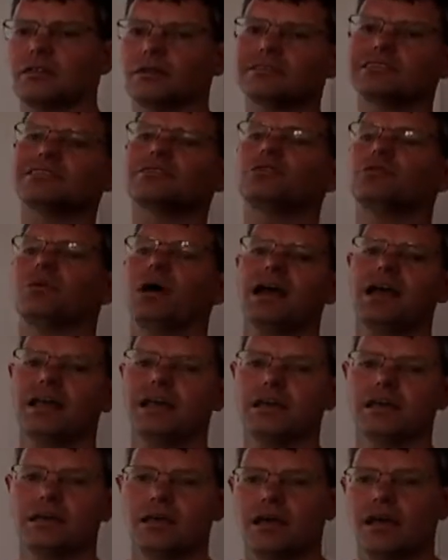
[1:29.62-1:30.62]
logical way.
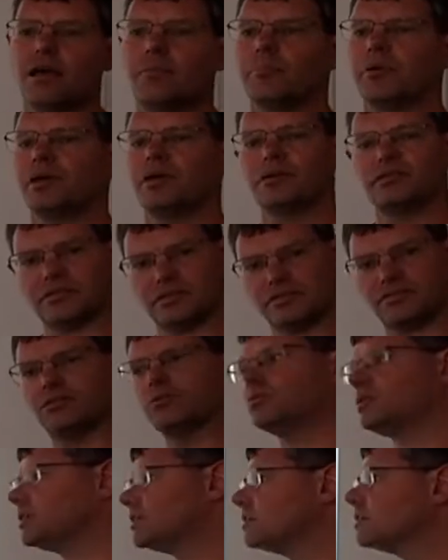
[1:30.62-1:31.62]
Because it's
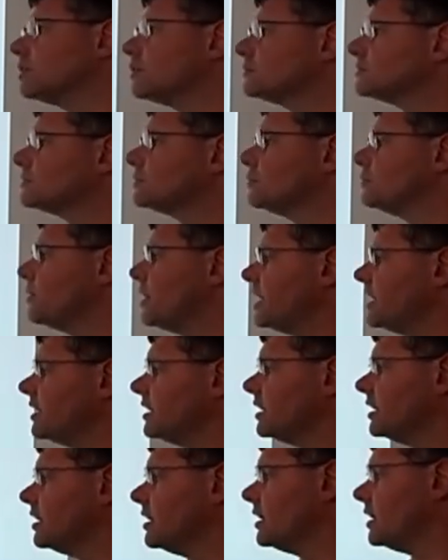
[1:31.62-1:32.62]
stored it in a logical way,
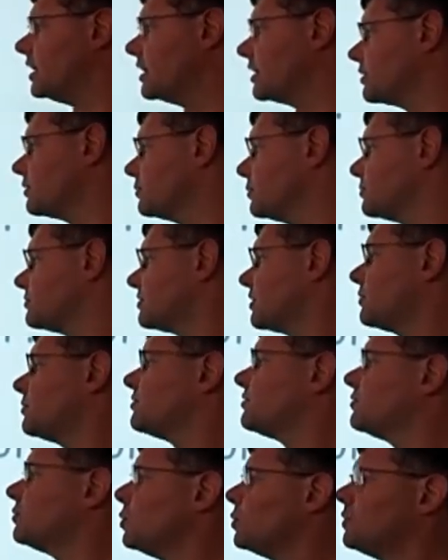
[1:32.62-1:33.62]
it can also
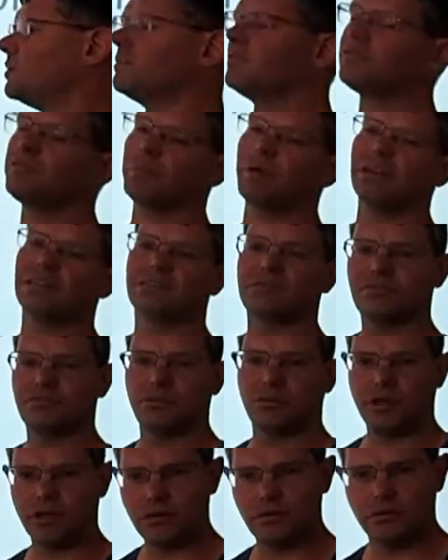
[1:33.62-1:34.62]
sort the information
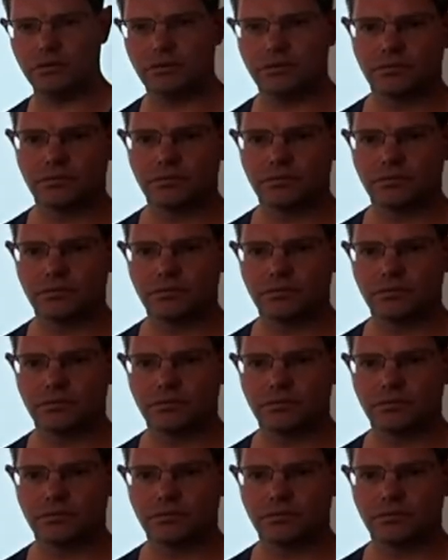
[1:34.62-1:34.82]
for you.